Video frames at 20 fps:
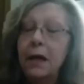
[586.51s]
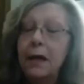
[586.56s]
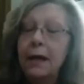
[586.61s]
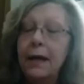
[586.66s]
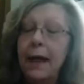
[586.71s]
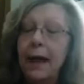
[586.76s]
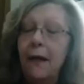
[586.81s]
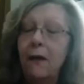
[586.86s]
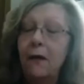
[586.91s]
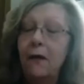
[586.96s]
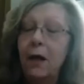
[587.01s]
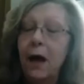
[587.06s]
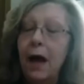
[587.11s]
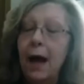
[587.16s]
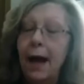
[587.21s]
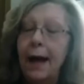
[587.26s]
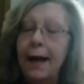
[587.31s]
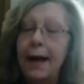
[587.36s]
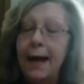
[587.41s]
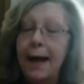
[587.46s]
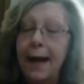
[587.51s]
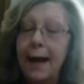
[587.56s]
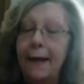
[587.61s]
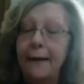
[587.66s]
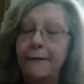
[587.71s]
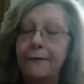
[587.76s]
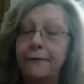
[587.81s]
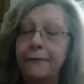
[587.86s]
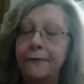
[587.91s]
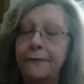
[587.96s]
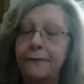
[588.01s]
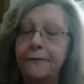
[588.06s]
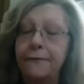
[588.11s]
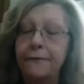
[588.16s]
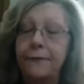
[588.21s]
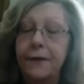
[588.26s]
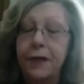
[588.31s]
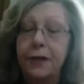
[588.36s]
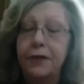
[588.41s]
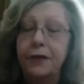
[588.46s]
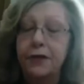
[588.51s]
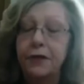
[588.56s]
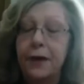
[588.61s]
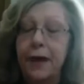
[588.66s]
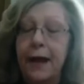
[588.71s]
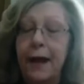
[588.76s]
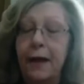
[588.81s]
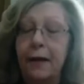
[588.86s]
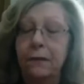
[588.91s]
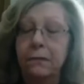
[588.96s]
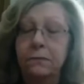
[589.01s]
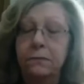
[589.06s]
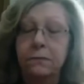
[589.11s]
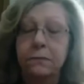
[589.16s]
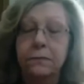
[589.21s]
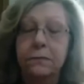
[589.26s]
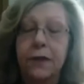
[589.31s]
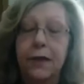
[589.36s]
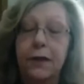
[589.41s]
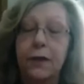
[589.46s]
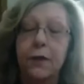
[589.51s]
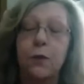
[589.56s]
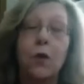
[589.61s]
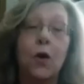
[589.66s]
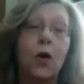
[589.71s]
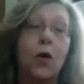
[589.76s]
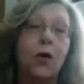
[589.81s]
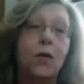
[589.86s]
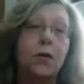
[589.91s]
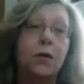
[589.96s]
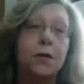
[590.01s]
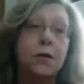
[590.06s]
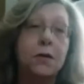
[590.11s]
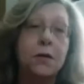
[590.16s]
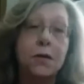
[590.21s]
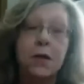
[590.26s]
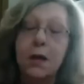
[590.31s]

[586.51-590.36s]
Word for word: Now, I have ventured out in the world